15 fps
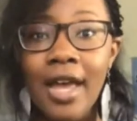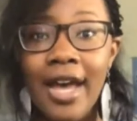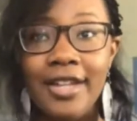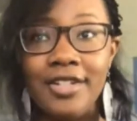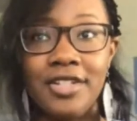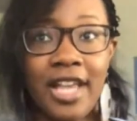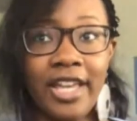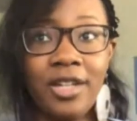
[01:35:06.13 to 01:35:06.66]
I
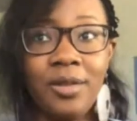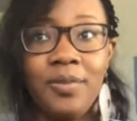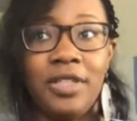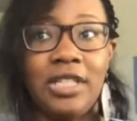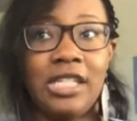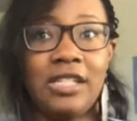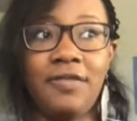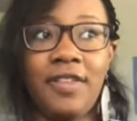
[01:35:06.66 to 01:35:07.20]
just kind of
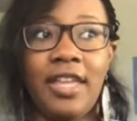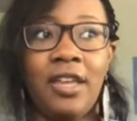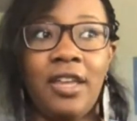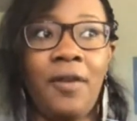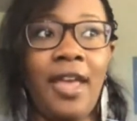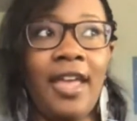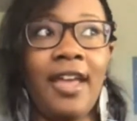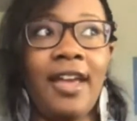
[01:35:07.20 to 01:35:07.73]
believe like,
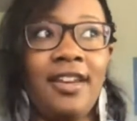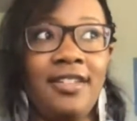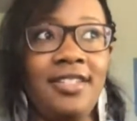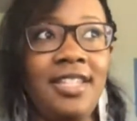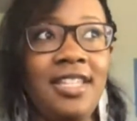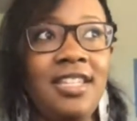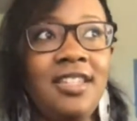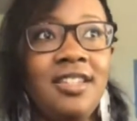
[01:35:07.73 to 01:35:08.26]
okay, I got a
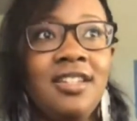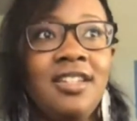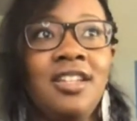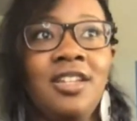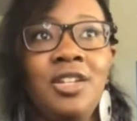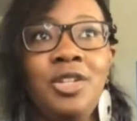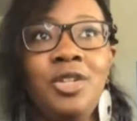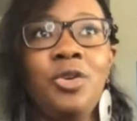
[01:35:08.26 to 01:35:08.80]
D,
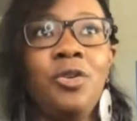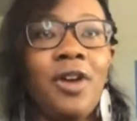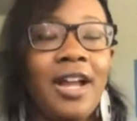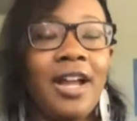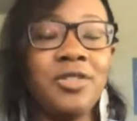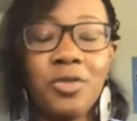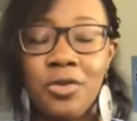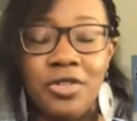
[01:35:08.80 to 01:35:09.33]
no
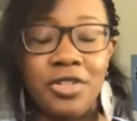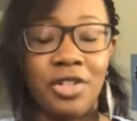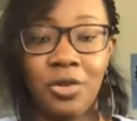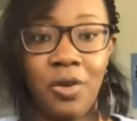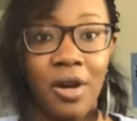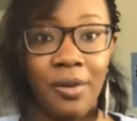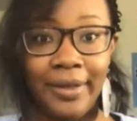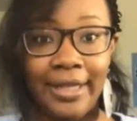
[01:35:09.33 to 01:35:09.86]
grad school is going to
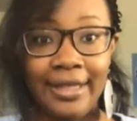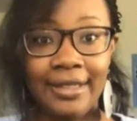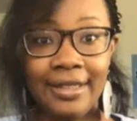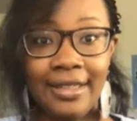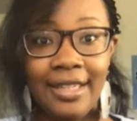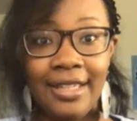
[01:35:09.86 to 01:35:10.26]
want me.